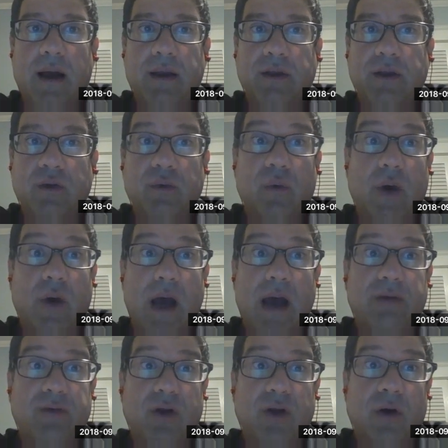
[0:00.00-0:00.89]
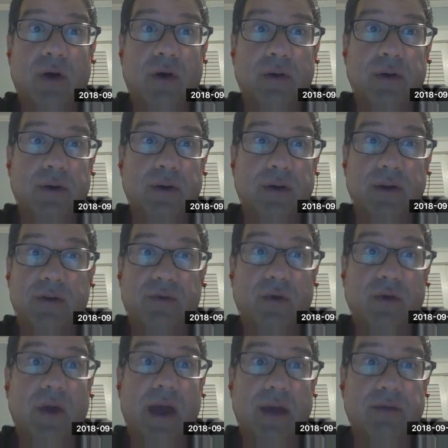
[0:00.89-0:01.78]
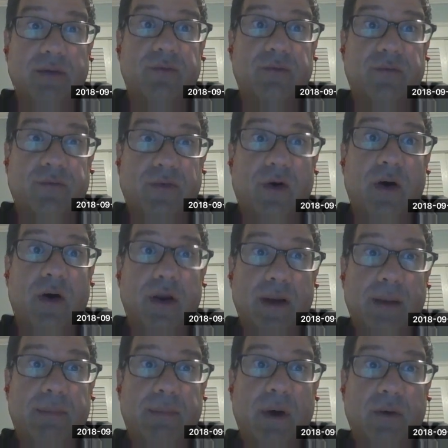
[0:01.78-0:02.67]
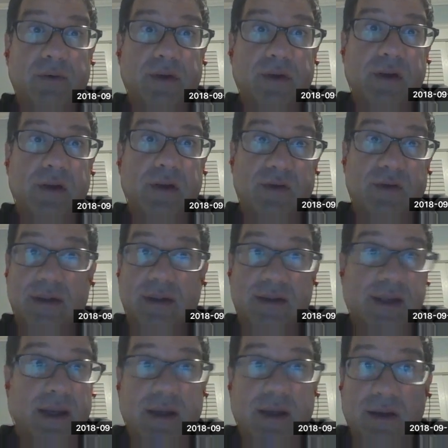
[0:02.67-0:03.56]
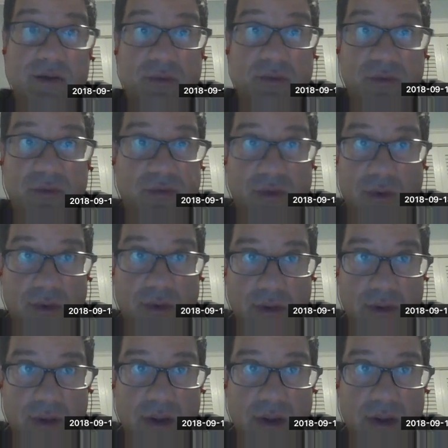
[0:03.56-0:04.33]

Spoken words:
you had done if you had thought about these like 10 years before.